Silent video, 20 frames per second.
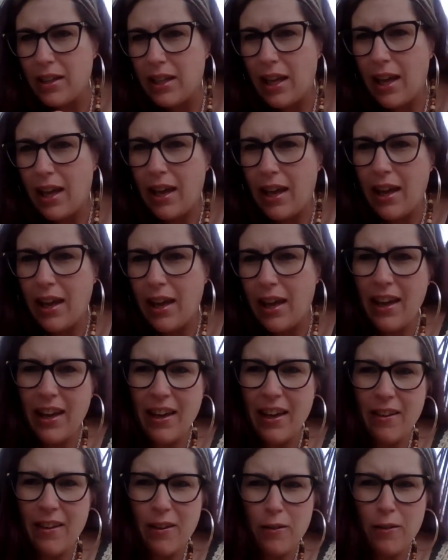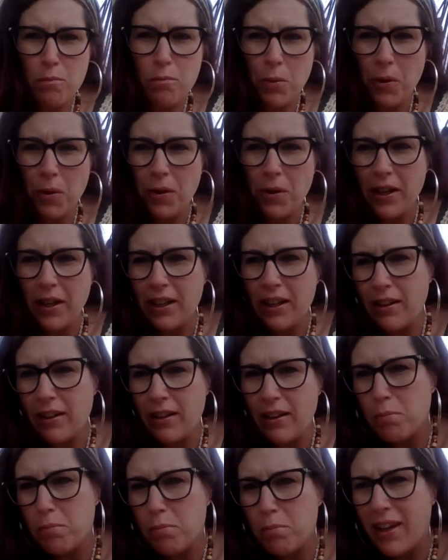Yay. Good morning,
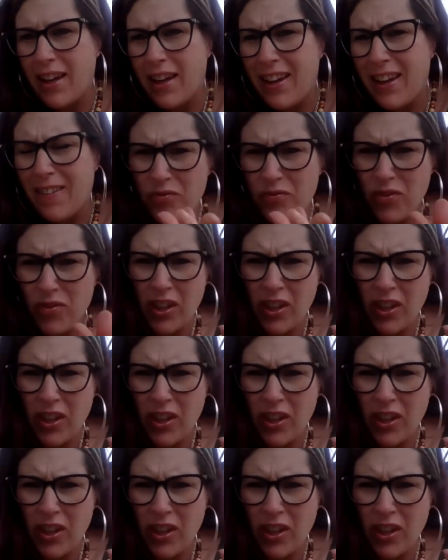Nightblade.